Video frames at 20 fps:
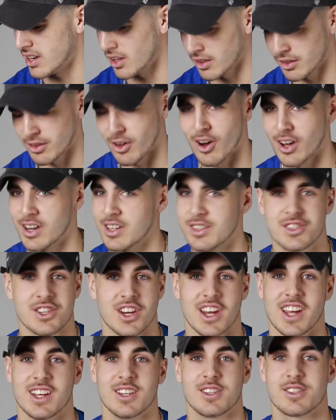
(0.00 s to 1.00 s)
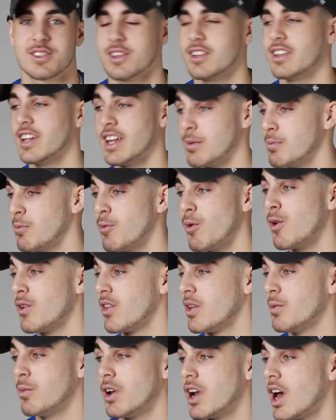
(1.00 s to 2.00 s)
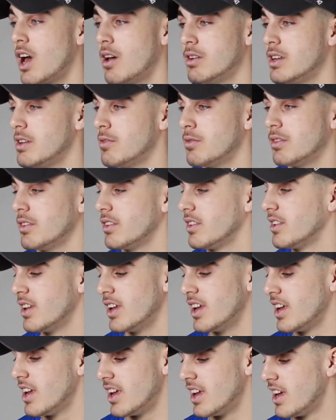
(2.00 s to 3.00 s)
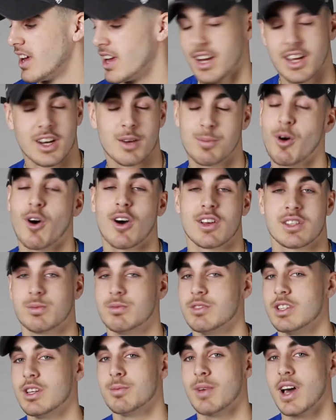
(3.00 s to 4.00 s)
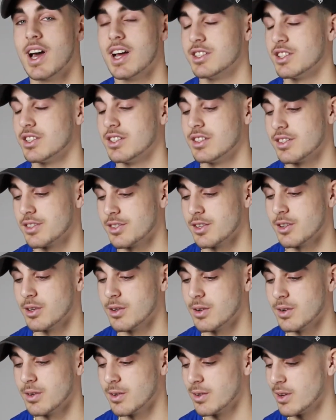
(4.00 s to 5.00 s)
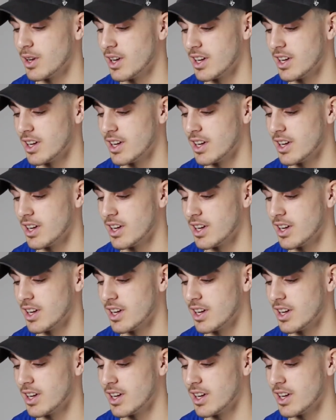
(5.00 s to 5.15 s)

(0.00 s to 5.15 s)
a lot has changed. So, like, more than what I would even could have possibly imagined. So,